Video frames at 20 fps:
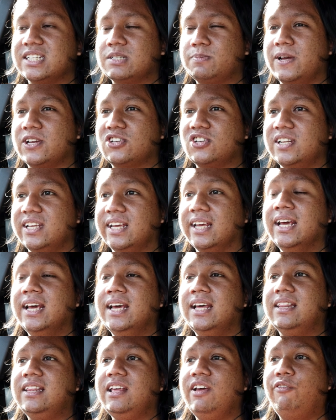Especially
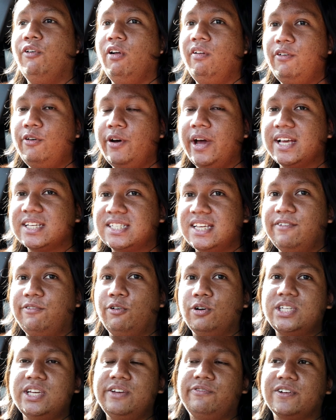the Volvo
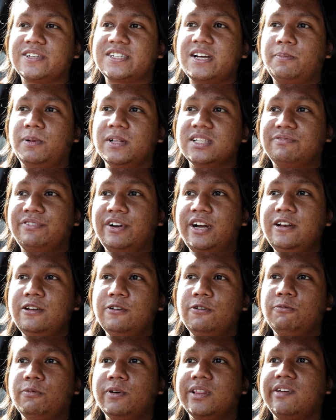XC40, for example, is very
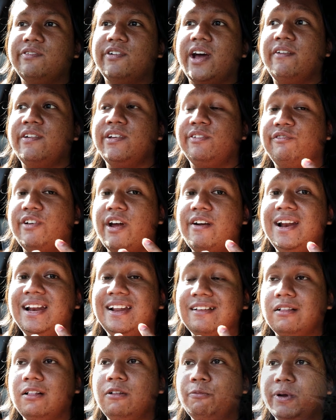noteworthy for having very
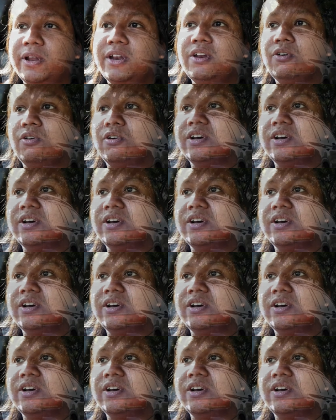little wind